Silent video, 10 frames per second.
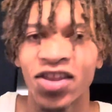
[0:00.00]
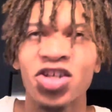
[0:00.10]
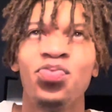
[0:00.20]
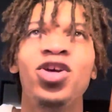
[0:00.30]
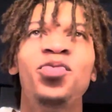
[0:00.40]

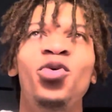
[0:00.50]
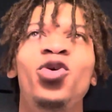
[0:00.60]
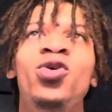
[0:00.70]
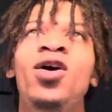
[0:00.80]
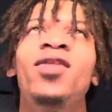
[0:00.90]

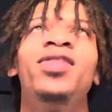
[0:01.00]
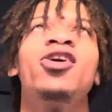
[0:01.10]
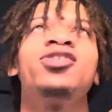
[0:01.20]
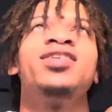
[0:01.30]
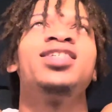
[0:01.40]
people that
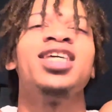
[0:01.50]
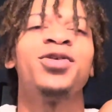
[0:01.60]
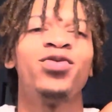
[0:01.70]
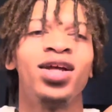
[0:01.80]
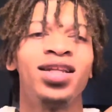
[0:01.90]
are
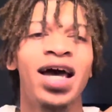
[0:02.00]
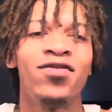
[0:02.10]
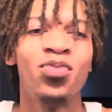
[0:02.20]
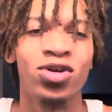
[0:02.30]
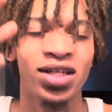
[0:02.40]
successful in life.
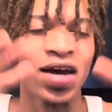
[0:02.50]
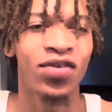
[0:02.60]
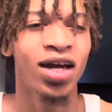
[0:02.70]
You supposed to have the